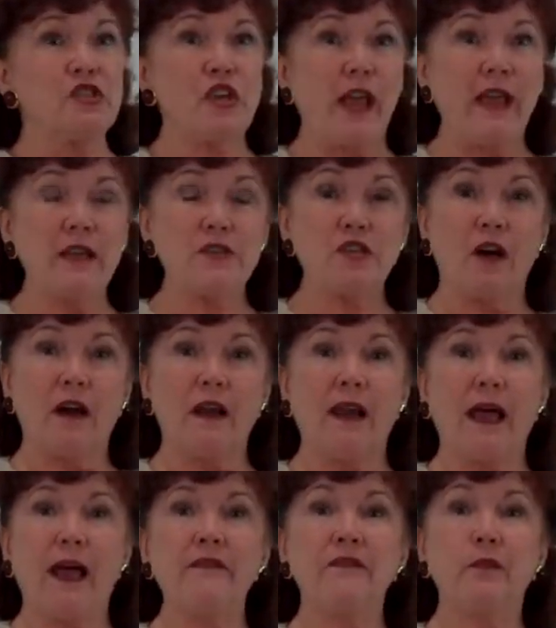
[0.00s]
change our
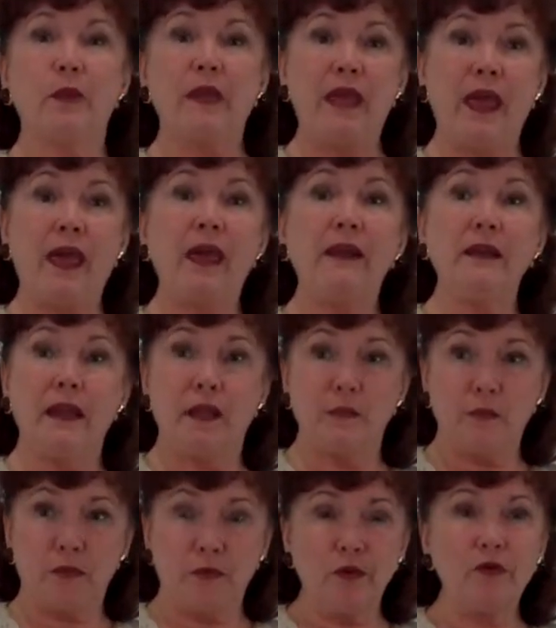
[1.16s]
life. We can
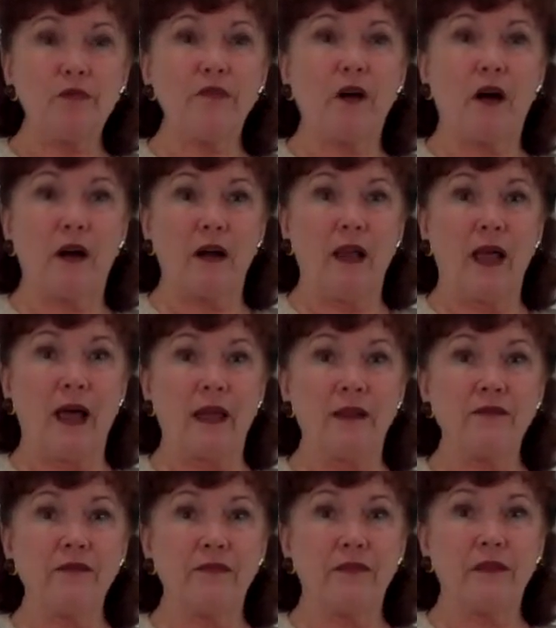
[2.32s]
improve our
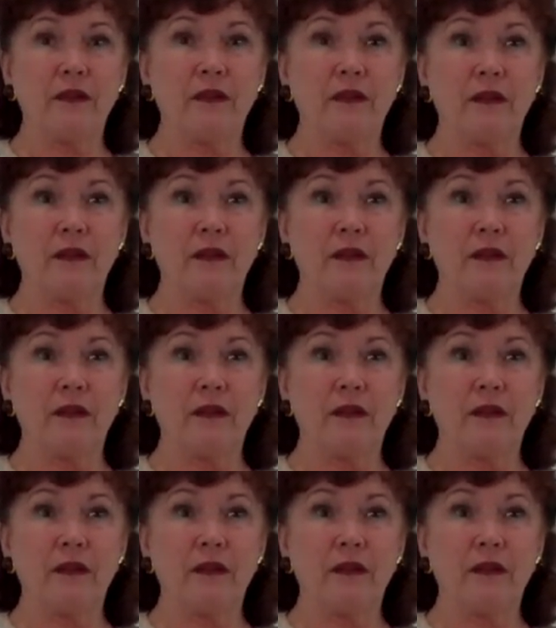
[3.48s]
life.